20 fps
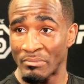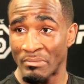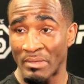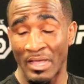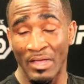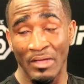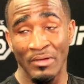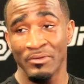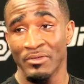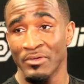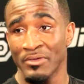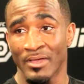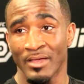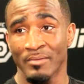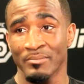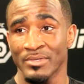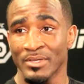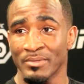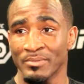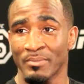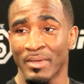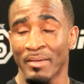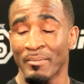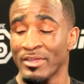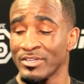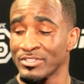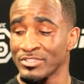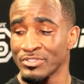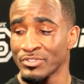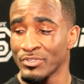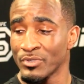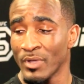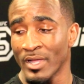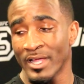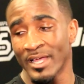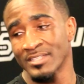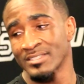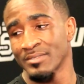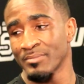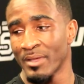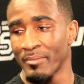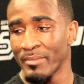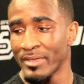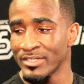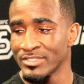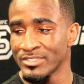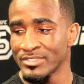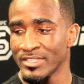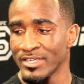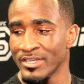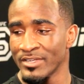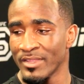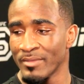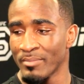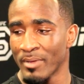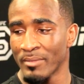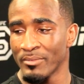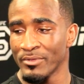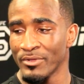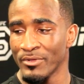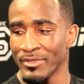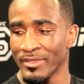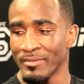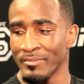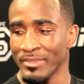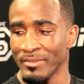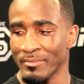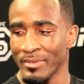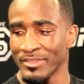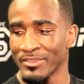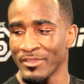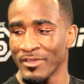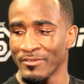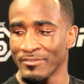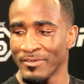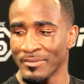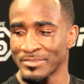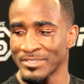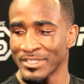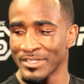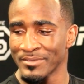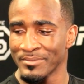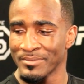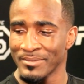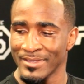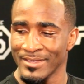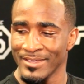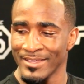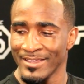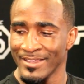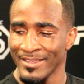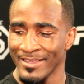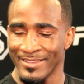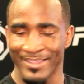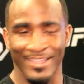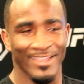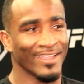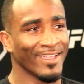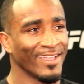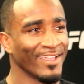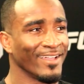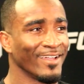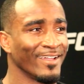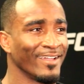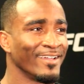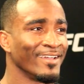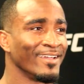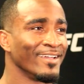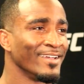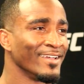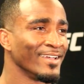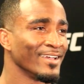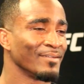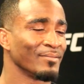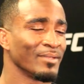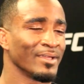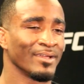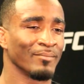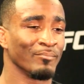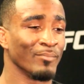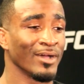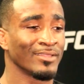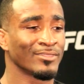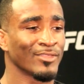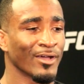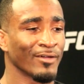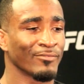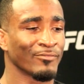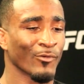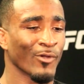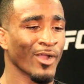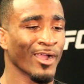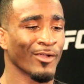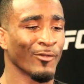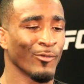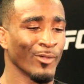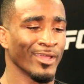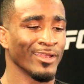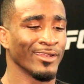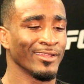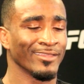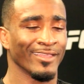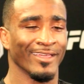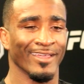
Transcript: I don't know. My managers are cool. I got some of my managers here. They're probably going to give me the month off, I'm telling them. Month off before I quit.